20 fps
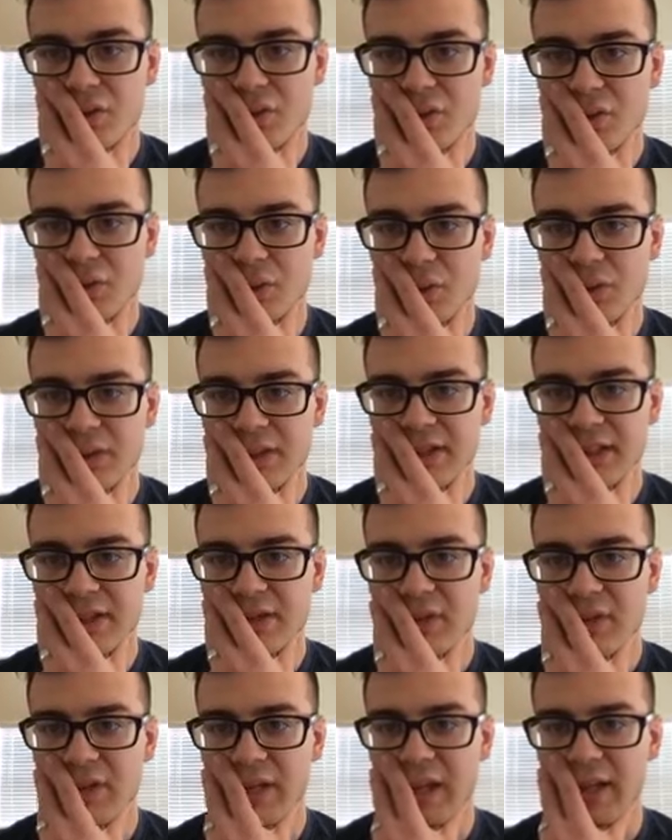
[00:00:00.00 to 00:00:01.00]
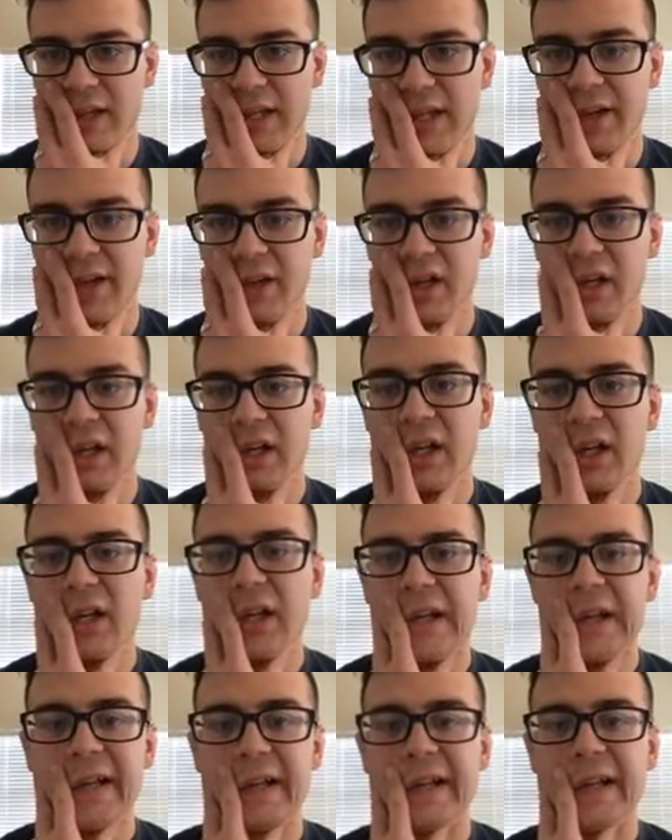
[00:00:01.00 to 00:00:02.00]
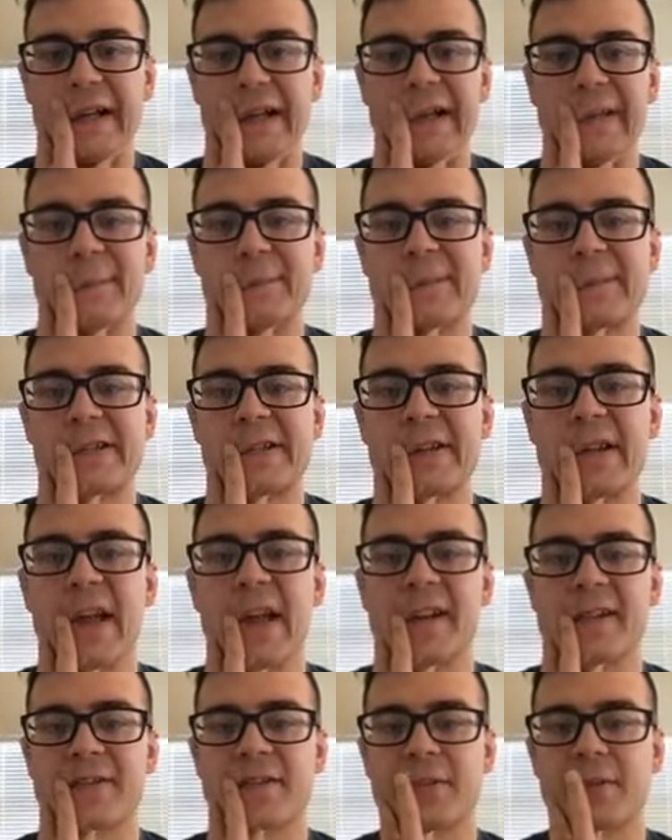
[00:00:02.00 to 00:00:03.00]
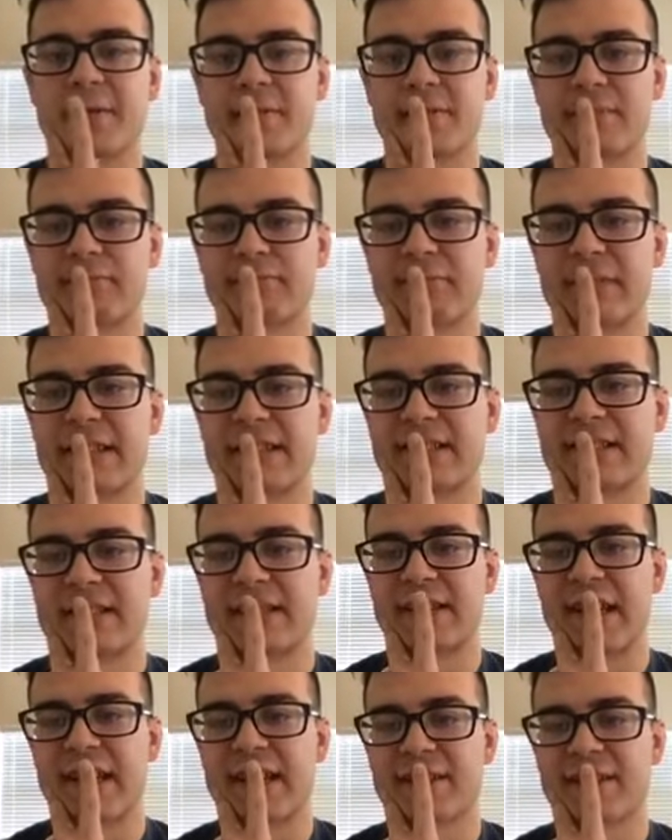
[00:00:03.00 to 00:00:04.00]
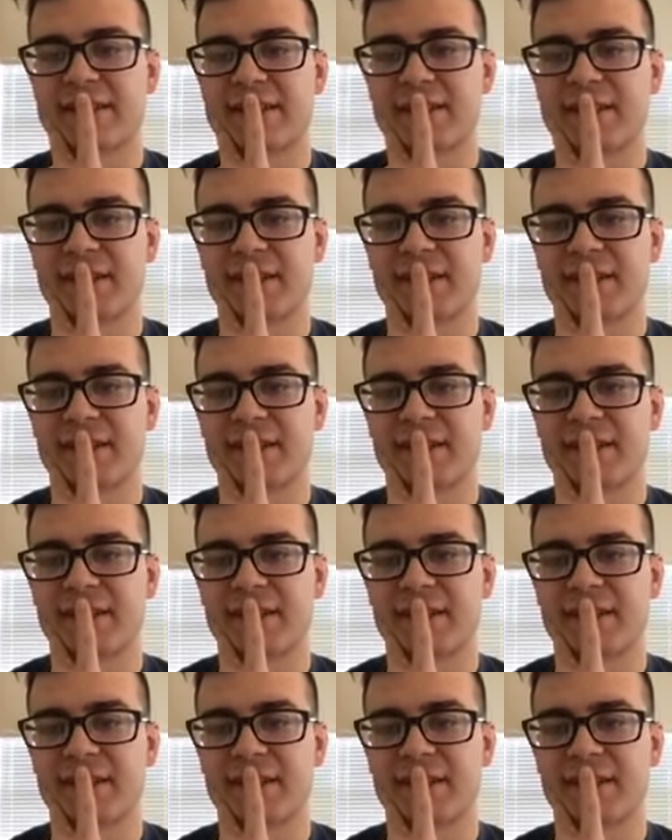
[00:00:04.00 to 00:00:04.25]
we'll deal with that later. So this takes